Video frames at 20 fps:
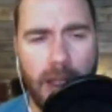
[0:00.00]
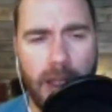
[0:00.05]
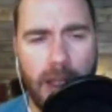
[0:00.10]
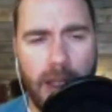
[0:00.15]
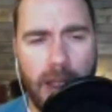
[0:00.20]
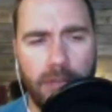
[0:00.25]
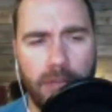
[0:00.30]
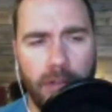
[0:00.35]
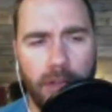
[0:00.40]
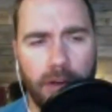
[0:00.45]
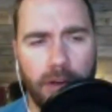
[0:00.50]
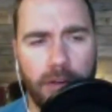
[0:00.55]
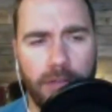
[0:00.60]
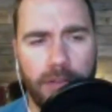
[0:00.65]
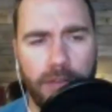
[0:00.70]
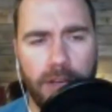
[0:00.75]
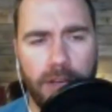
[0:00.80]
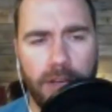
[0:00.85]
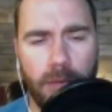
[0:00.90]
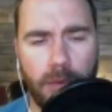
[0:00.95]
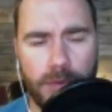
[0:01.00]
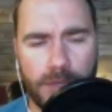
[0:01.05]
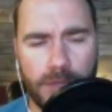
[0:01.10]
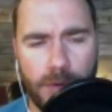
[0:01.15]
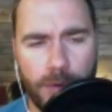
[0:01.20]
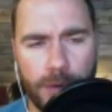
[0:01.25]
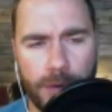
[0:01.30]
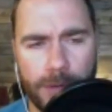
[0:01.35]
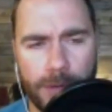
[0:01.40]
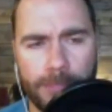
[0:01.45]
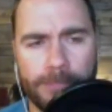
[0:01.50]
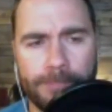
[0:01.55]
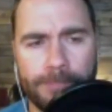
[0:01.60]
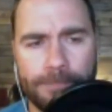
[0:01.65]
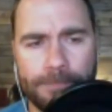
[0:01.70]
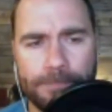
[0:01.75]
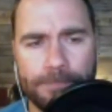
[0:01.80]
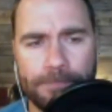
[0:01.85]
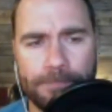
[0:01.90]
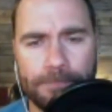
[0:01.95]
failure to extract, failure to feed. What was
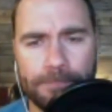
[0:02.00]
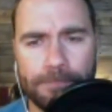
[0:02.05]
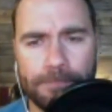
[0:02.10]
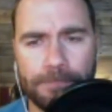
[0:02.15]
going on?